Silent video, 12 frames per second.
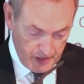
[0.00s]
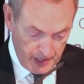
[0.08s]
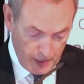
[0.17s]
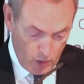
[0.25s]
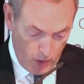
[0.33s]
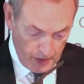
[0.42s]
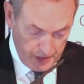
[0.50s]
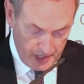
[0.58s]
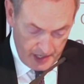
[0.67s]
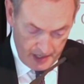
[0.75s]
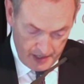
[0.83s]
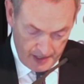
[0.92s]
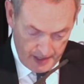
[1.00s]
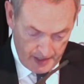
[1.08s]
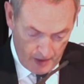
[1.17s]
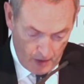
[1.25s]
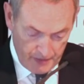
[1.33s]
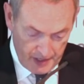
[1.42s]
the equality
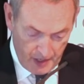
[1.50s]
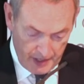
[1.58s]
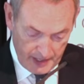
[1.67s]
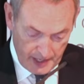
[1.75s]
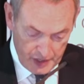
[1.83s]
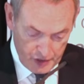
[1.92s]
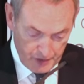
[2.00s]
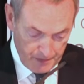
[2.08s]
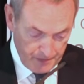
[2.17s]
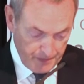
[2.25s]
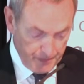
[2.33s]
of annihilation.